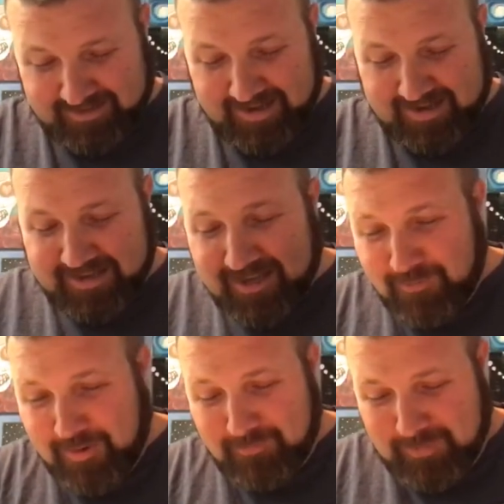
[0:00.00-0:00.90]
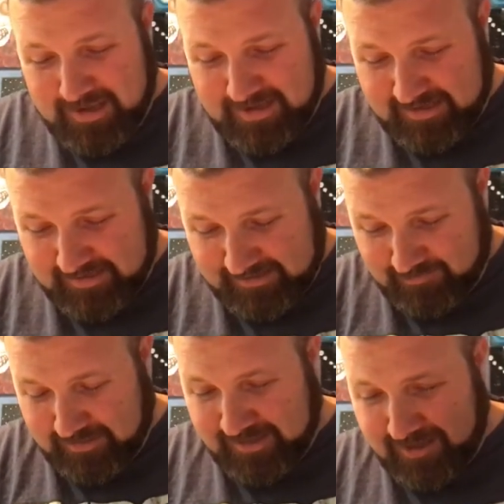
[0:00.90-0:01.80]
Yeah, he come up big.
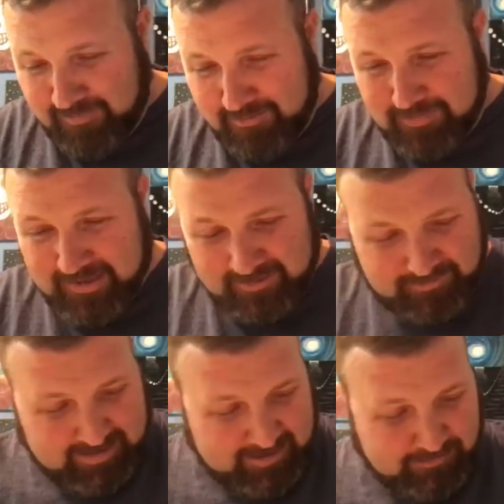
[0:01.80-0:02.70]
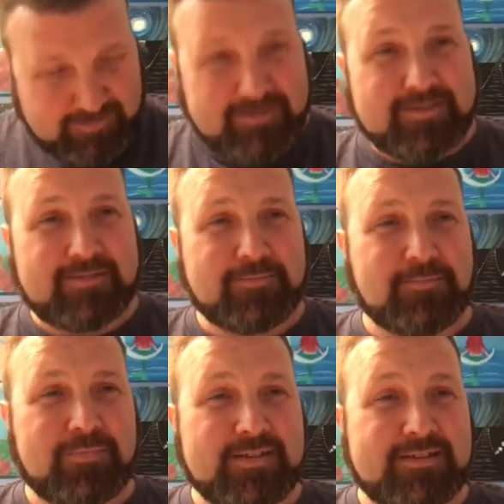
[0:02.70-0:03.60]
He come up big on that one.
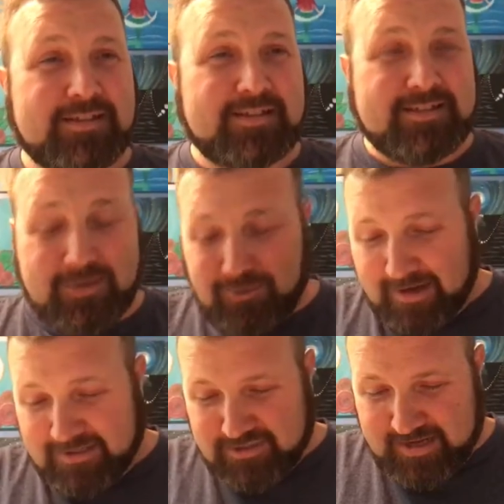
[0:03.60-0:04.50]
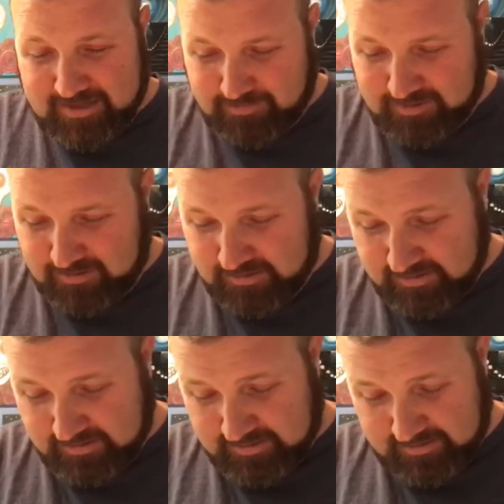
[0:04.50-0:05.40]
This thing's in great shape too.